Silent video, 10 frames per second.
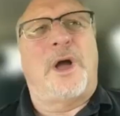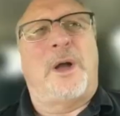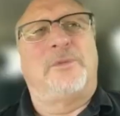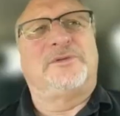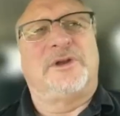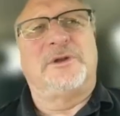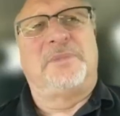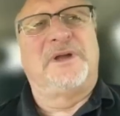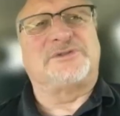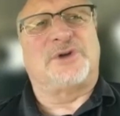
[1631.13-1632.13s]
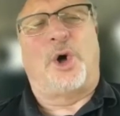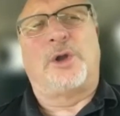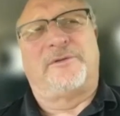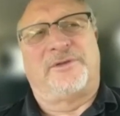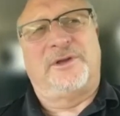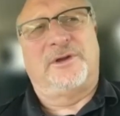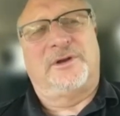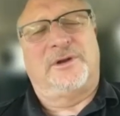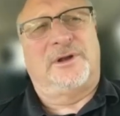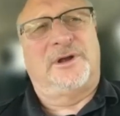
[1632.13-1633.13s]
oh, I was on the bench all of the
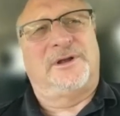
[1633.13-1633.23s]
year. Uh,